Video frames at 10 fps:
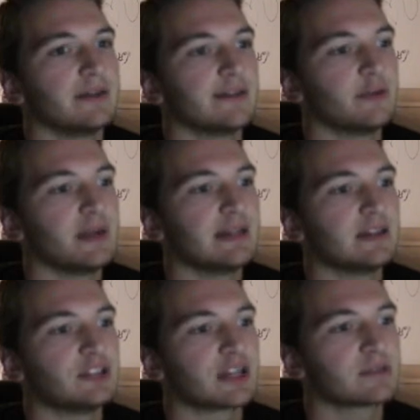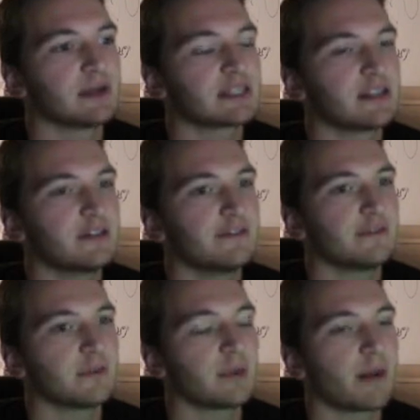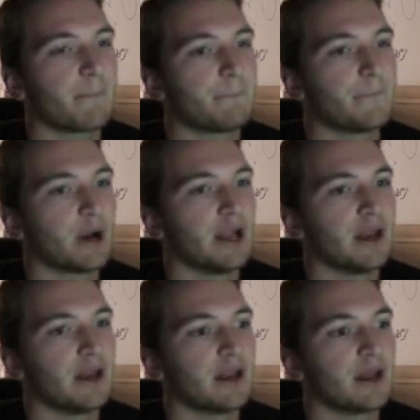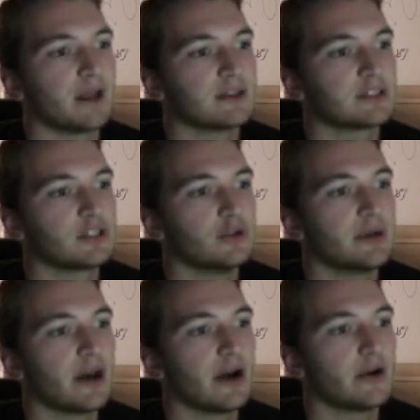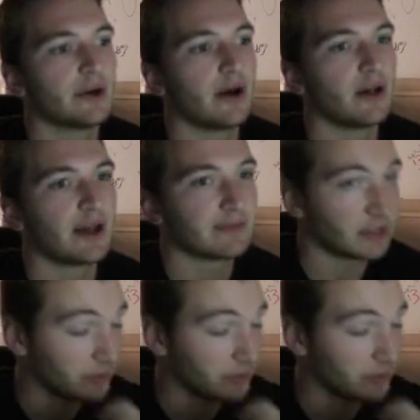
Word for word: Don't mean to jinx myself, but 2-0 and all I have